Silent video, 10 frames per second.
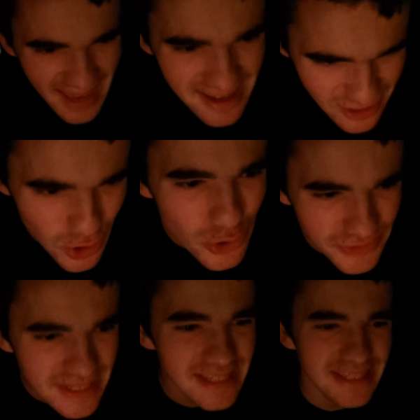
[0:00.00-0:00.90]
could
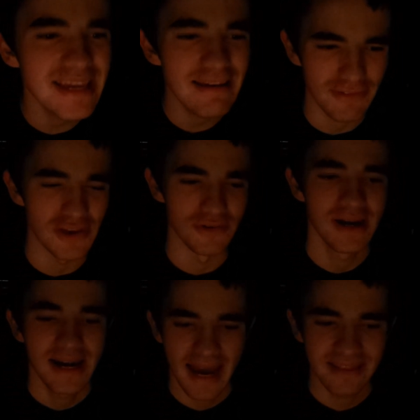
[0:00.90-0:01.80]
deceive you,
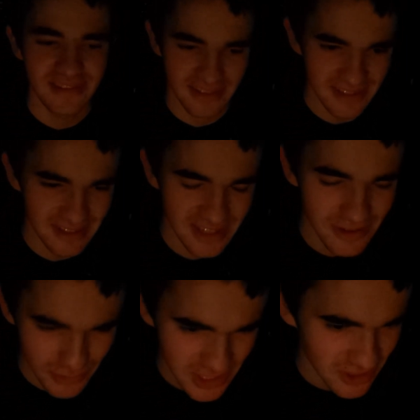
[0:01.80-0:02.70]
and
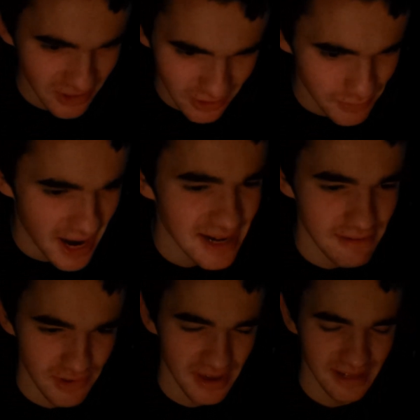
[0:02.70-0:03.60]
you've just got to comprehend
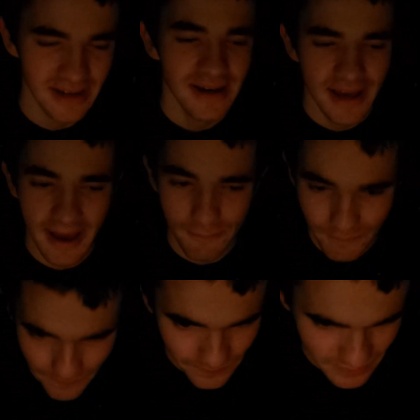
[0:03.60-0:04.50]
everything,
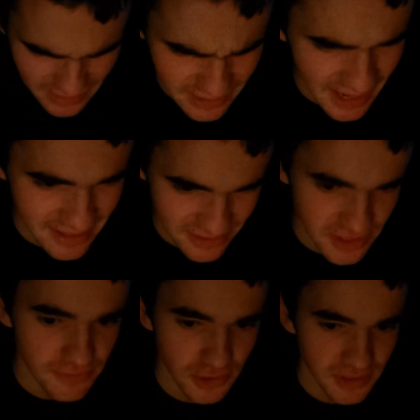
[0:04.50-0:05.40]
and
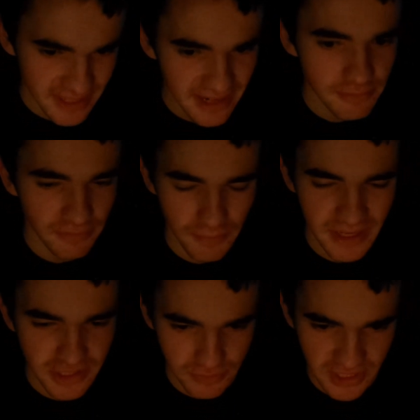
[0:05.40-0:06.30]
you've got to take it with a
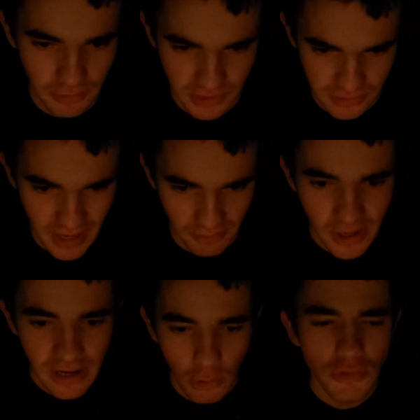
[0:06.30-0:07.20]
pinch of salt as well.
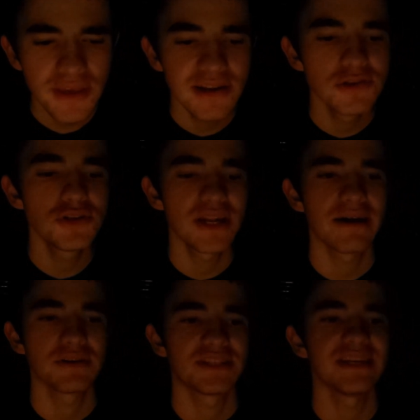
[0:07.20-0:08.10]
All the
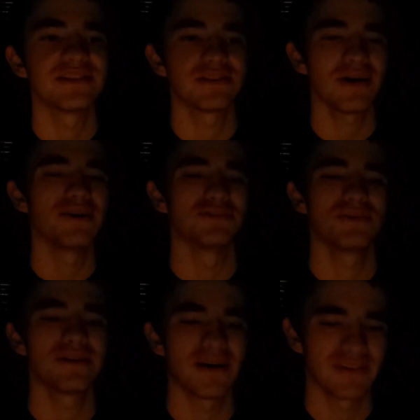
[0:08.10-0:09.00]
illusionary scenes as well is
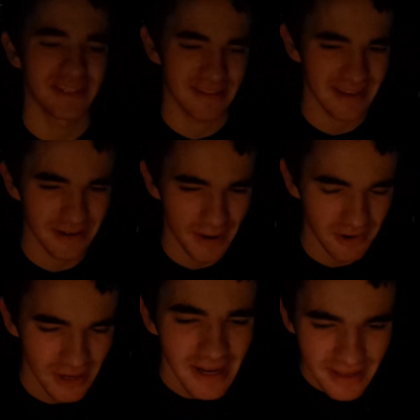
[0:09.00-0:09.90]
really quite fun to think
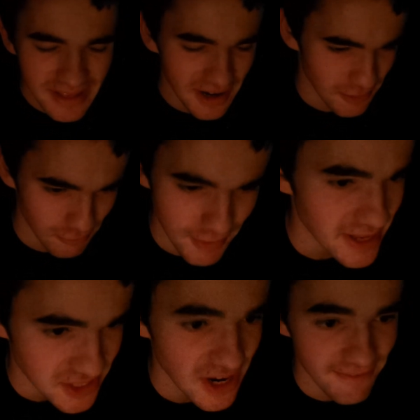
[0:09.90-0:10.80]
about, you know,
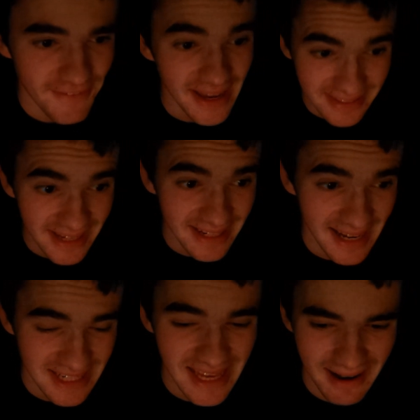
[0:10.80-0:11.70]
which effects they could
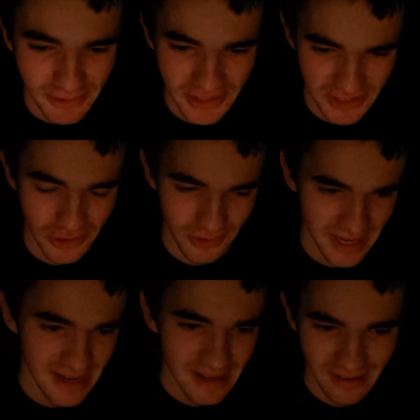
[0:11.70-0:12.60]
actually have on the
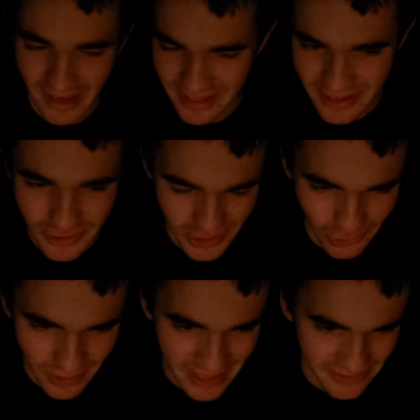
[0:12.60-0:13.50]
story, like
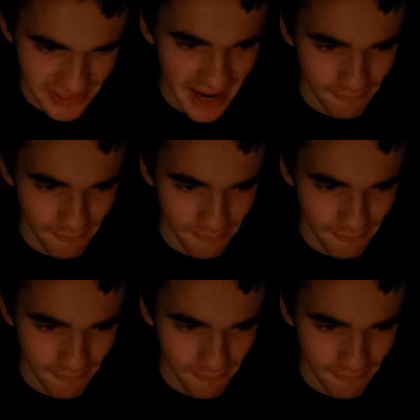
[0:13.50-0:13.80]
usual. And